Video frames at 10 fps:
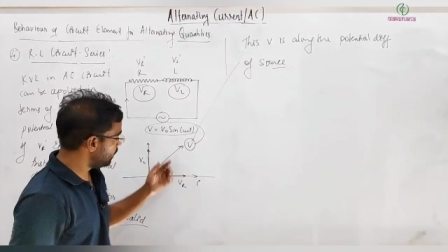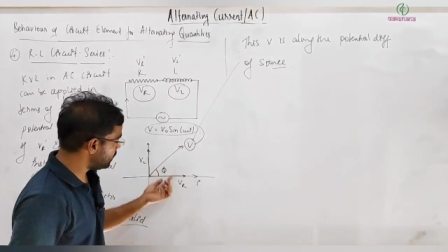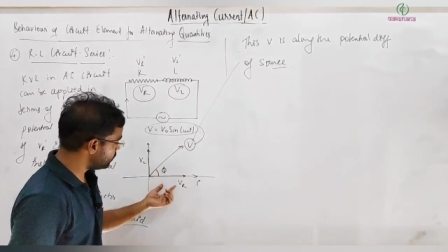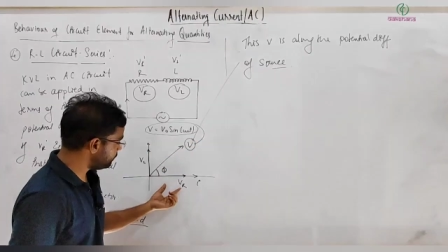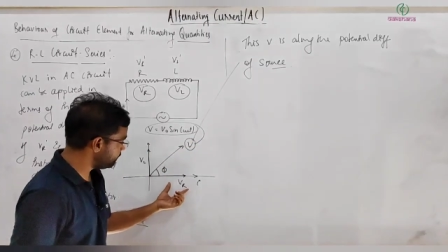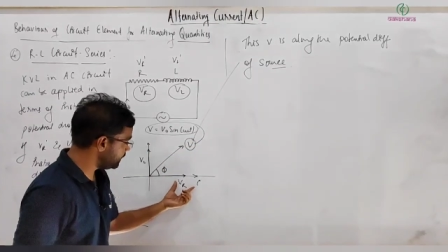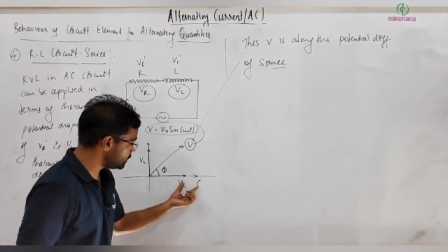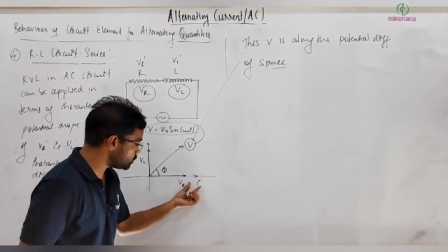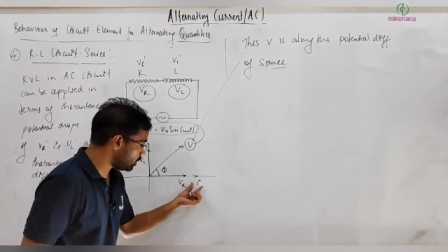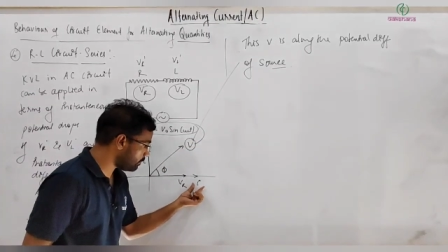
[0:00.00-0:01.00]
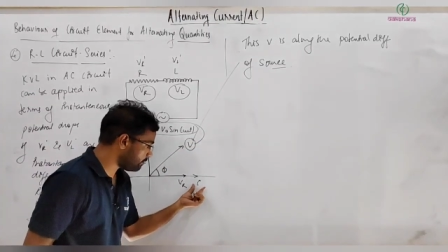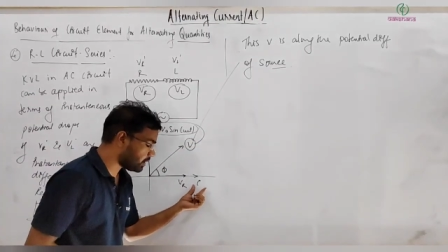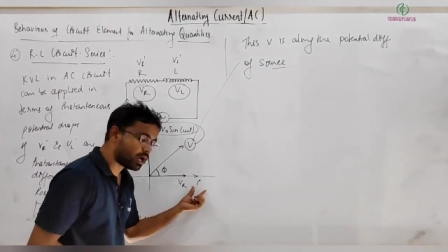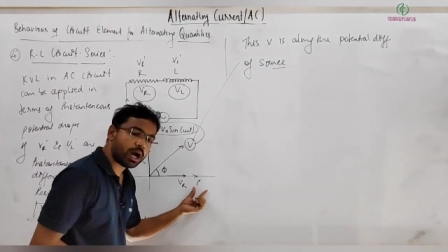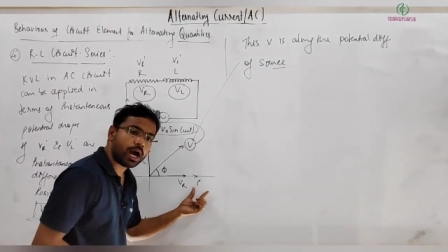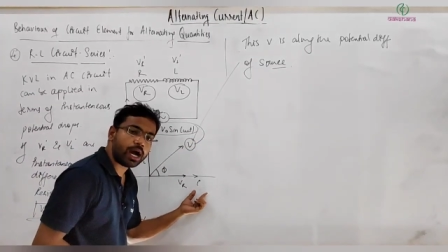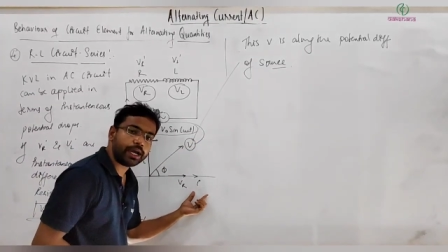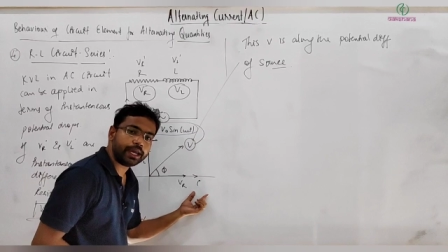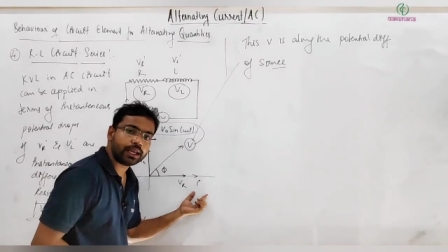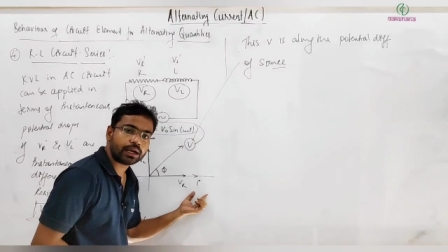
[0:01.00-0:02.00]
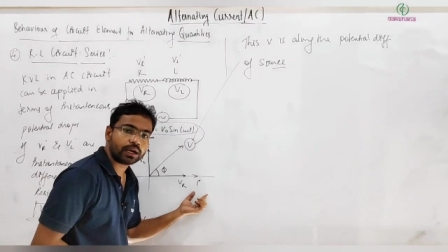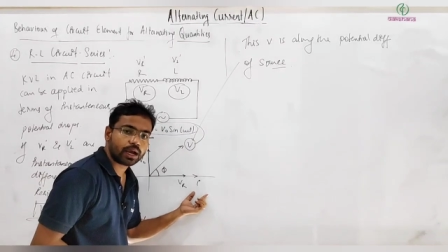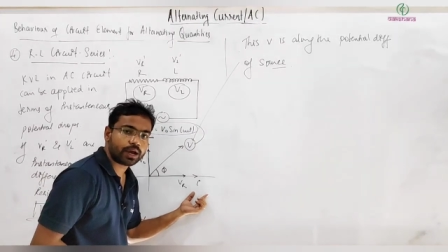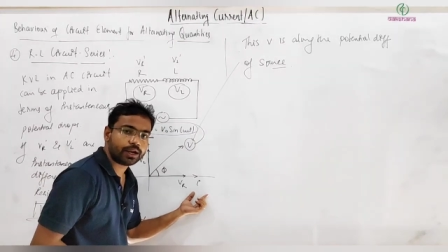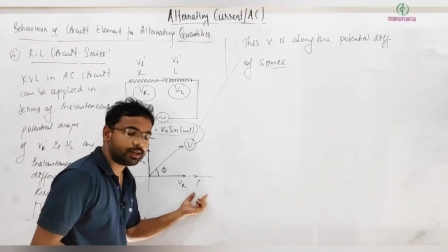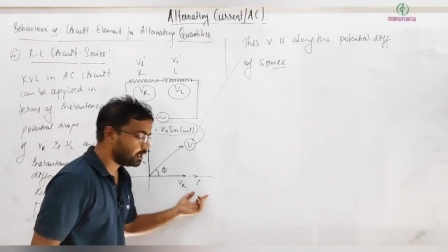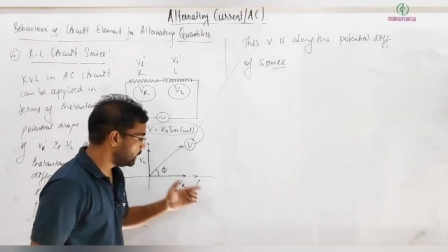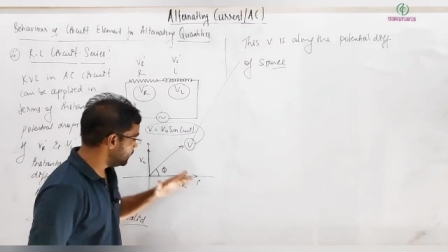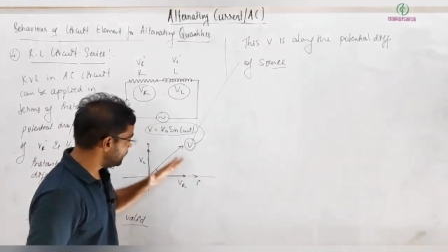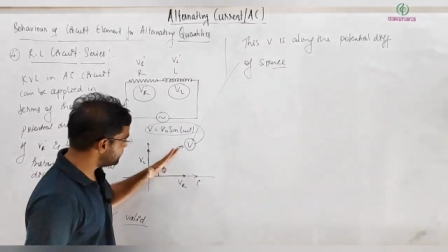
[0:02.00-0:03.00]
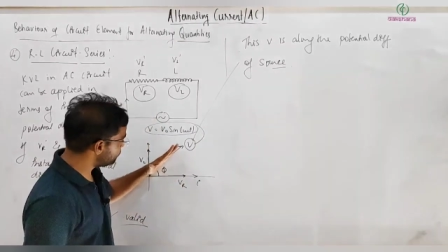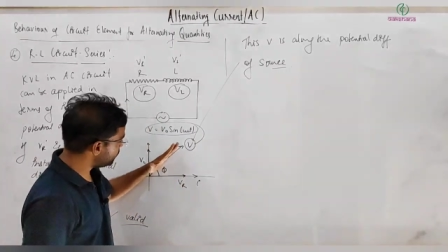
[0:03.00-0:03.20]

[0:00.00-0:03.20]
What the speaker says: Now the phase of I current is